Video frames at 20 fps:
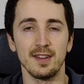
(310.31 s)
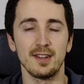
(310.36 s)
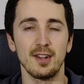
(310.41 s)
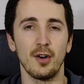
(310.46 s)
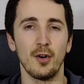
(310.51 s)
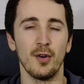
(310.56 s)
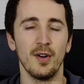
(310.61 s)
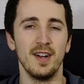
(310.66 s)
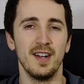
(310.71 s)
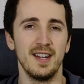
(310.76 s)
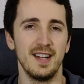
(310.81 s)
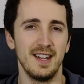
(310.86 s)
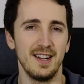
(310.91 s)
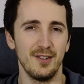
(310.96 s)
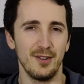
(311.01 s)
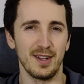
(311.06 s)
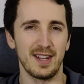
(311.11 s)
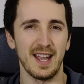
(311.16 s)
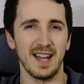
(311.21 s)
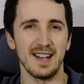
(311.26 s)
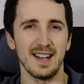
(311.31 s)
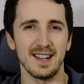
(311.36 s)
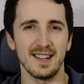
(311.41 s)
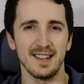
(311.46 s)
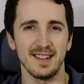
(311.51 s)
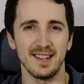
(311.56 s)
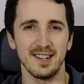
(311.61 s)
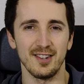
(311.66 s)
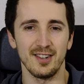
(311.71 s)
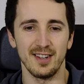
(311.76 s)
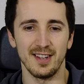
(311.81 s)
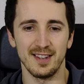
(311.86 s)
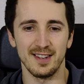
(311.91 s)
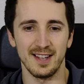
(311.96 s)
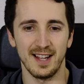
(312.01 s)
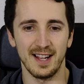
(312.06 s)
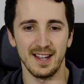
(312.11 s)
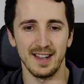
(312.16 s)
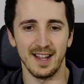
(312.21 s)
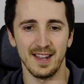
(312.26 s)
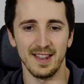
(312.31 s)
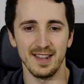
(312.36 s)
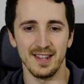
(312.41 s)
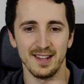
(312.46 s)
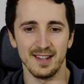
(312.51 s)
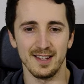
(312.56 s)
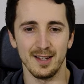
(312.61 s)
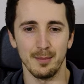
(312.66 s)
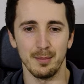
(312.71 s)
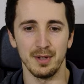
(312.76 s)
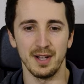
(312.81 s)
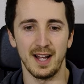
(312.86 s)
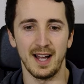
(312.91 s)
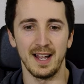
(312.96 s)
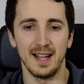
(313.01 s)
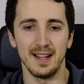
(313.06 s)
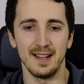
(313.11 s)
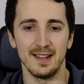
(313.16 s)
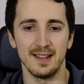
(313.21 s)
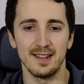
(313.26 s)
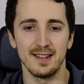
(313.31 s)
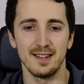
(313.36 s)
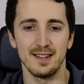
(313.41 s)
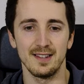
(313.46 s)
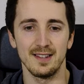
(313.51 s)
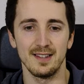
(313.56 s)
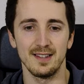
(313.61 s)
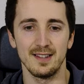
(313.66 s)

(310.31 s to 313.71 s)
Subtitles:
So we can't necessarily say that this applies